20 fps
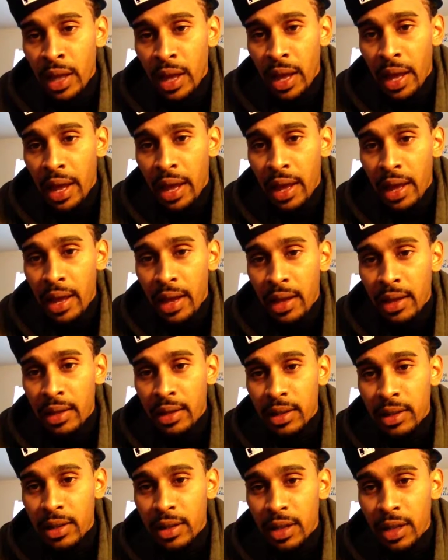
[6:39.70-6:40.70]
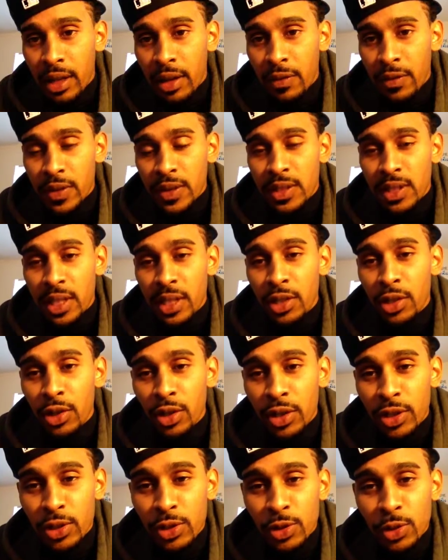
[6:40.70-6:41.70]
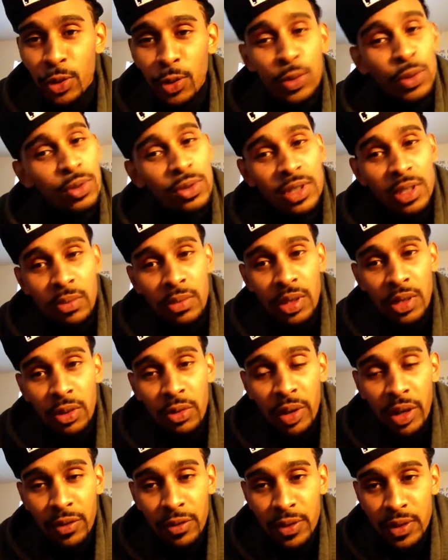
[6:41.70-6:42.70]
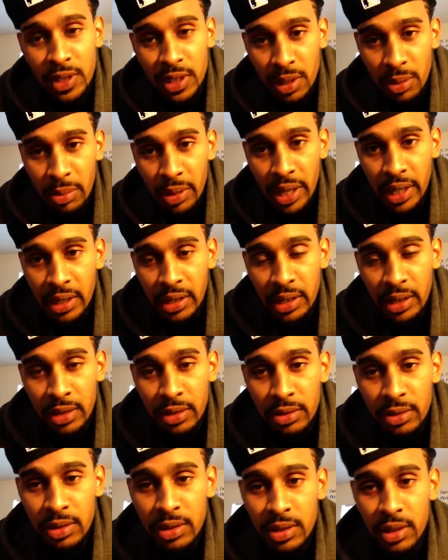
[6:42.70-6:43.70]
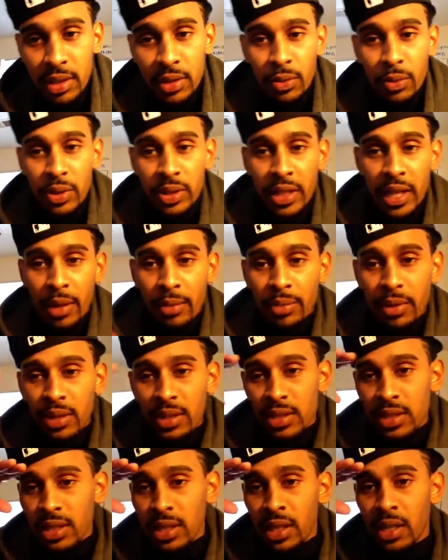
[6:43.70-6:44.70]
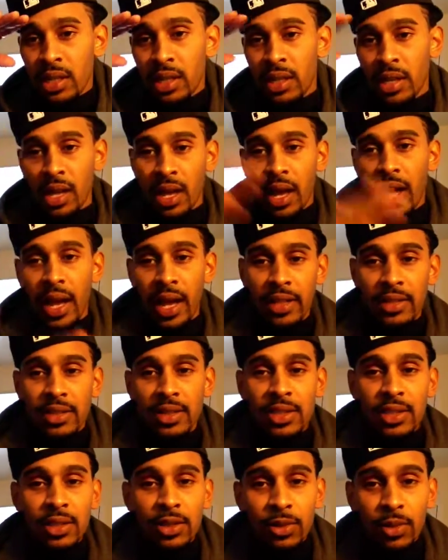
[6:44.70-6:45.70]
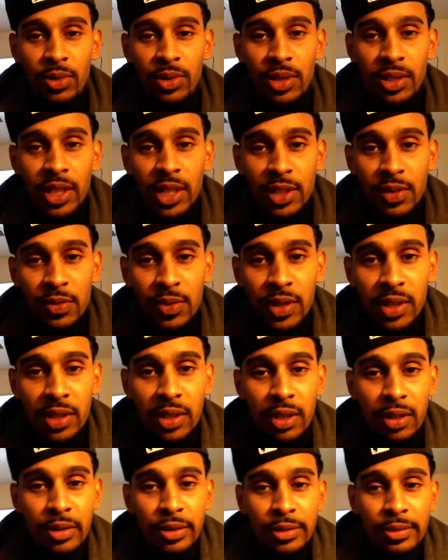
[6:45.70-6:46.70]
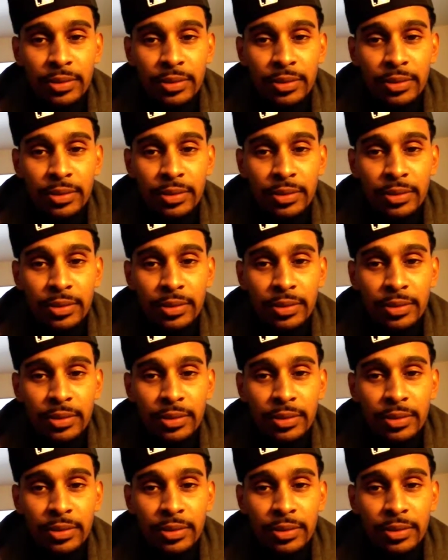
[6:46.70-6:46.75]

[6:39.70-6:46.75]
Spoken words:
And if it's in your control, do something great for somebody else. With that being said, I'll see you on the next video.